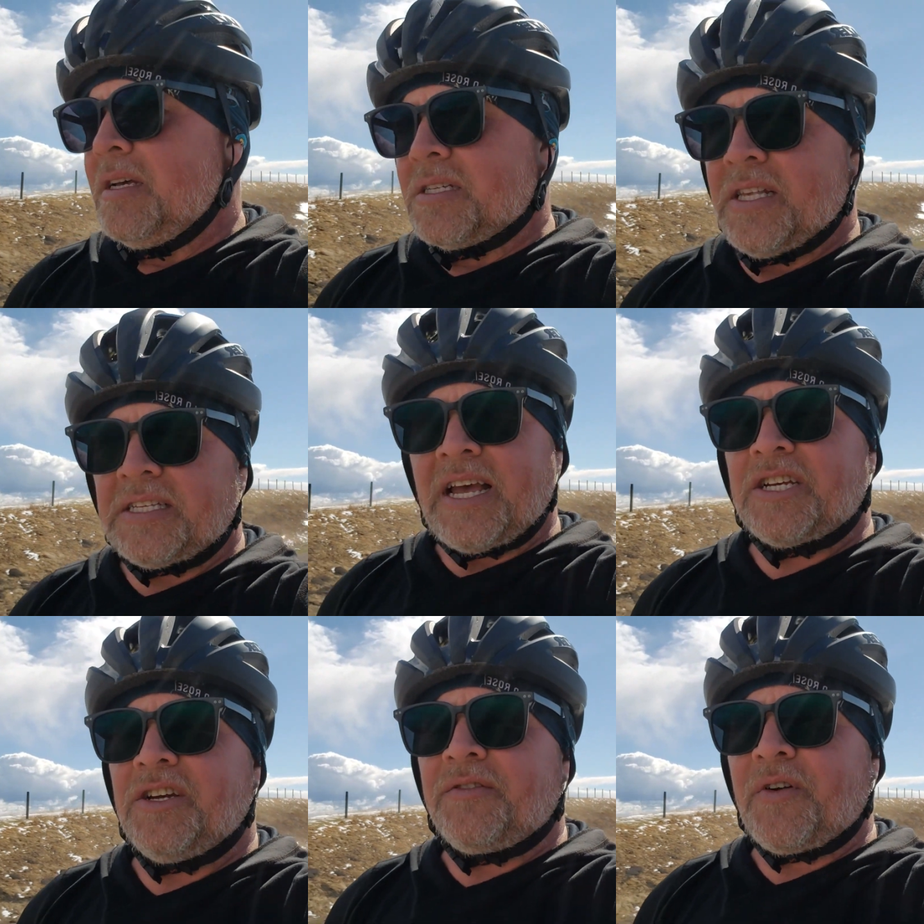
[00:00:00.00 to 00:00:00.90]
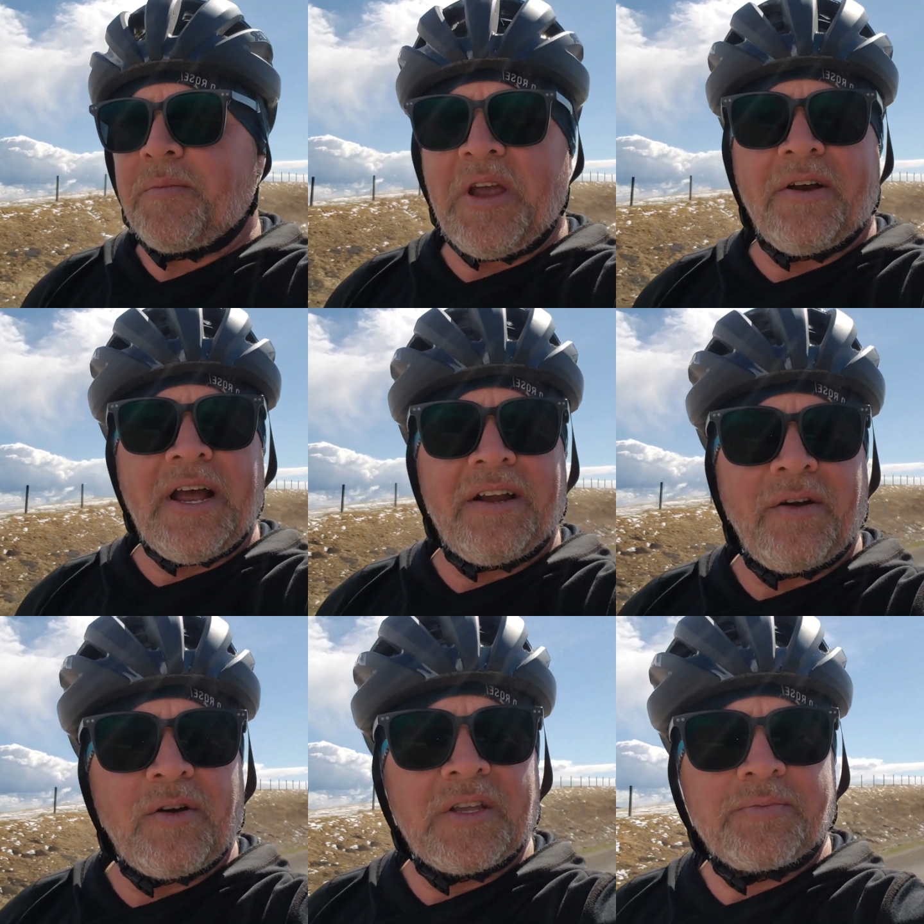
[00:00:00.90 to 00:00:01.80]
So this section from here headed
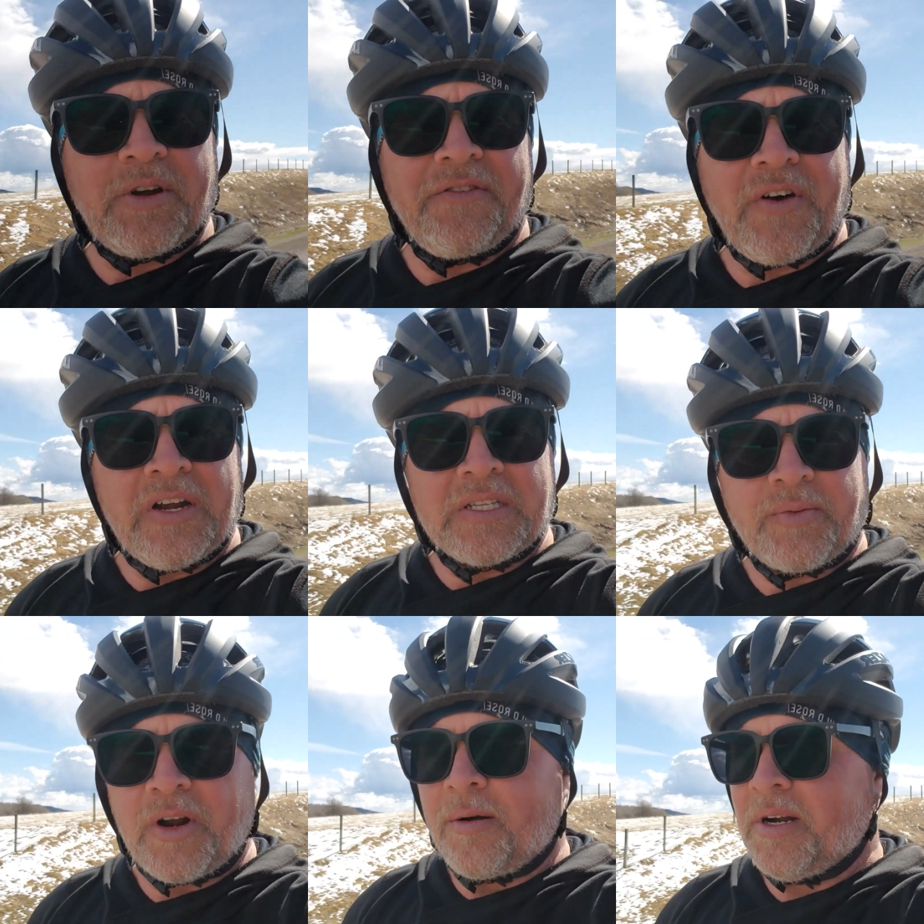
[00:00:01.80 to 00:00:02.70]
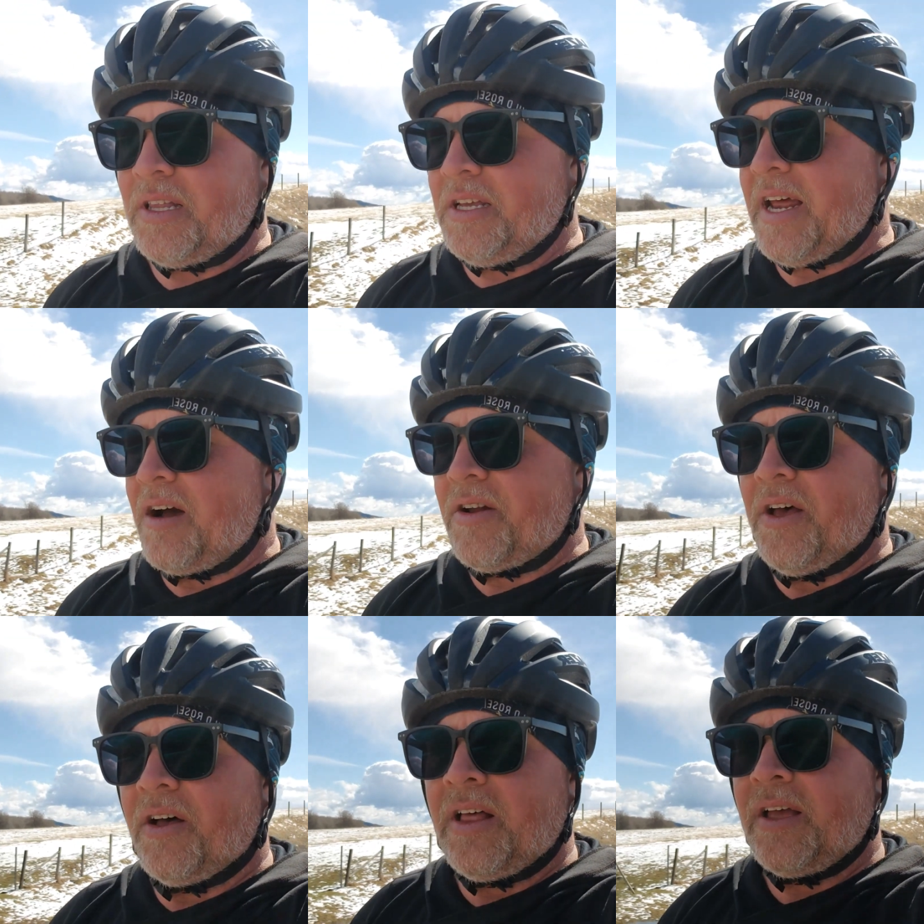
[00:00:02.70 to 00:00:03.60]
north is pretty fun. It's predominantly downhill.